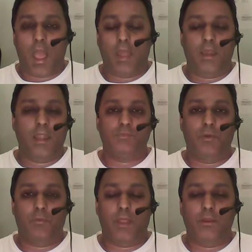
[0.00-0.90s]
And last
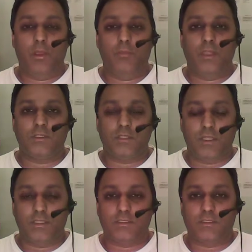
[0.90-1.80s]
but by no means
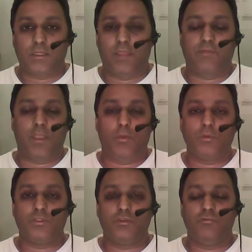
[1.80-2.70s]
least, if they
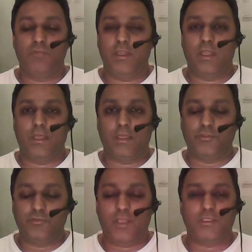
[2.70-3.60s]
want to really
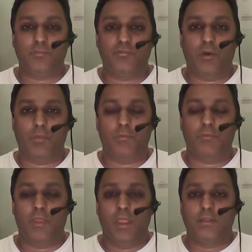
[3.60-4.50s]
address the problem,
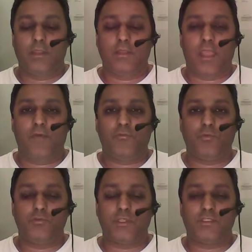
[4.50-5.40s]
then they have to
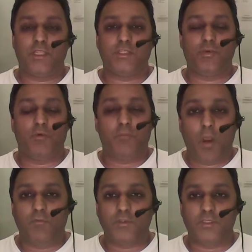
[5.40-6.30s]
address the issue of
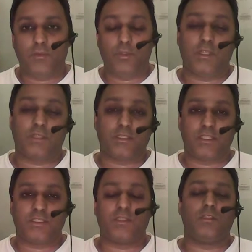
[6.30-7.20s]
poverty, as I
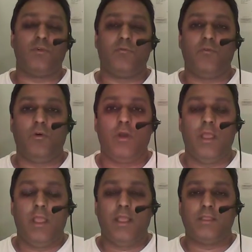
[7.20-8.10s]
discussed before,
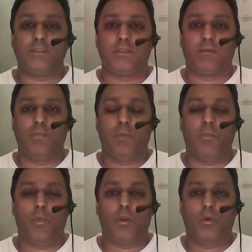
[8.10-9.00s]
is the
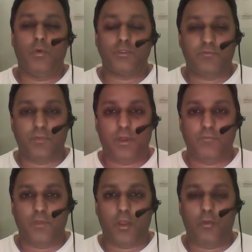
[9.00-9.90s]
#1 cause of
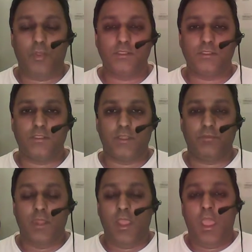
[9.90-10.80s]
obesity.
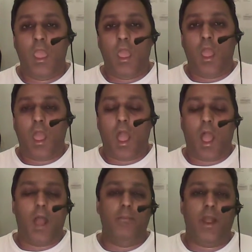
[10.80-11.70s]

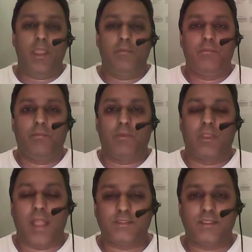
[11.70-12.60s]
My
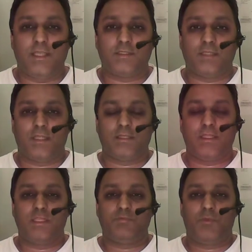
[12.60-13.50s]
guess is that
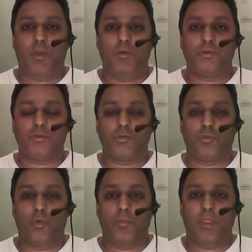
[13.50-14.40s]
these proposals
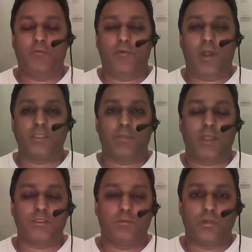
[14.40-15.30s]
will be advised
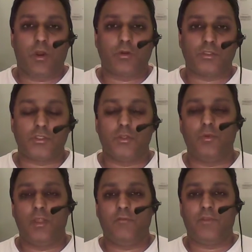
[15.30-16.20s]
by some doctors who
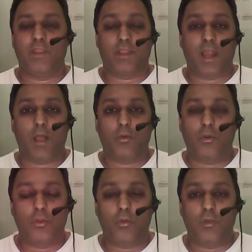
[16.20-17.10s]
live in cloud
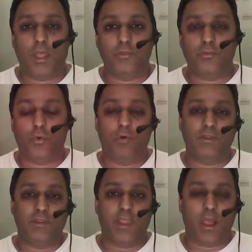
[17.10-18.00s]
cuckoo land or
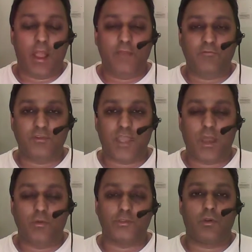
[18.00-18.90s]
in their ivory
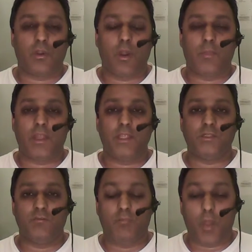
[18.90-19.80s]
towers, or a
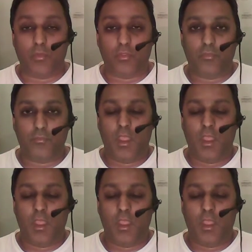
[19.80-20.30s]
combination of both.